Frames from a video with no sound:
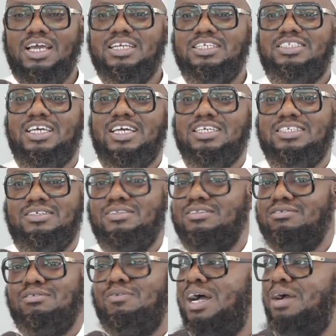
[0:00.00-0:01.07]
And he said,
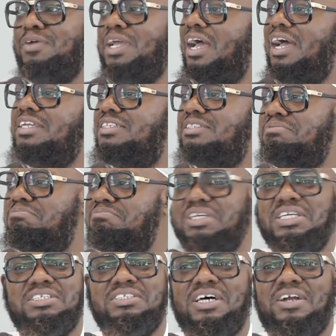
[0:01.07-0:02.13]
Why are we hiding
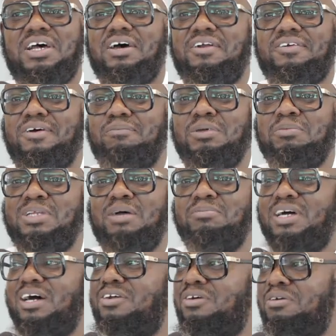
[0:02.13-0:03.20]
in Dar Arqam, Ibn
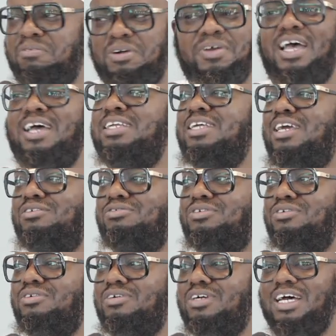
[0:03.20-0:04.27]
Abi Arqam? What are we hiding there
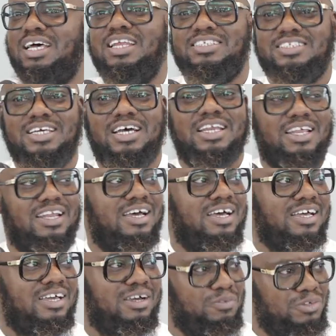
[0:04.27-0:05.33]
for? Unless the
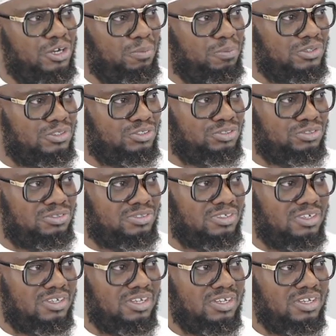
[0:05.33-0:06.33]
al-haq. Are we not upon the truth?